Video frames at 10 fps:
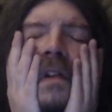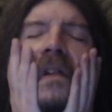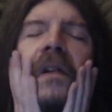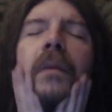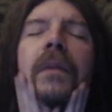
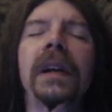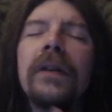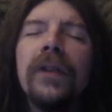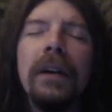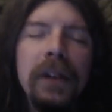and nobody
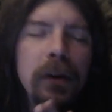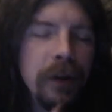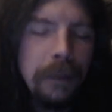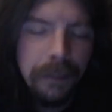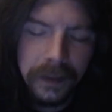should ever use
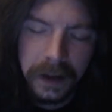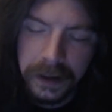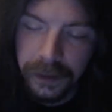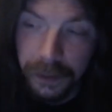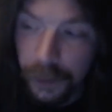them
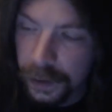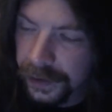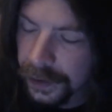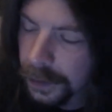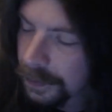unless you're
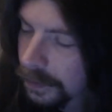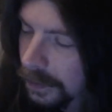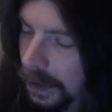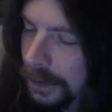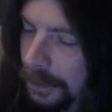forced to.
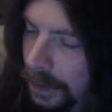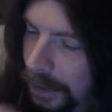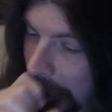But